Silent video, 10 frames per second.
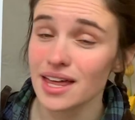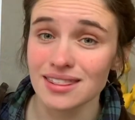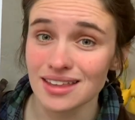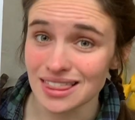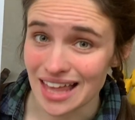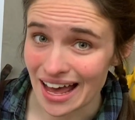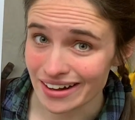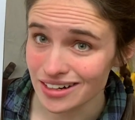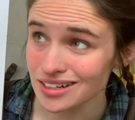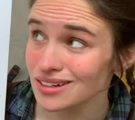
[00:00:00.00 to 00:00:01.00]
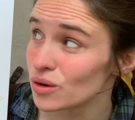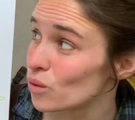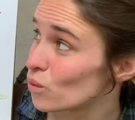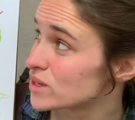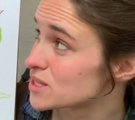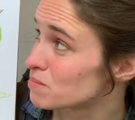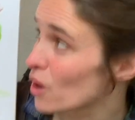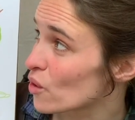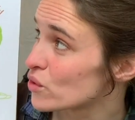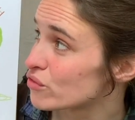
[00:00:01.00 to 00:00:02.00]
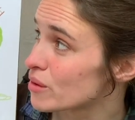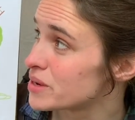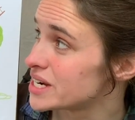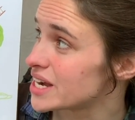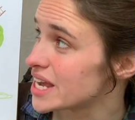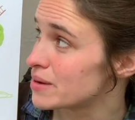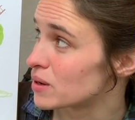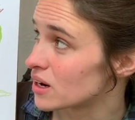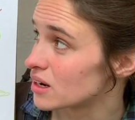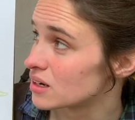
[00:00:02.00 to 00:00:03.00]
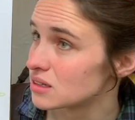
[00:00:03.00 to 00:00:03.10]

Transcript: The ladder was borrowed from a neighbor.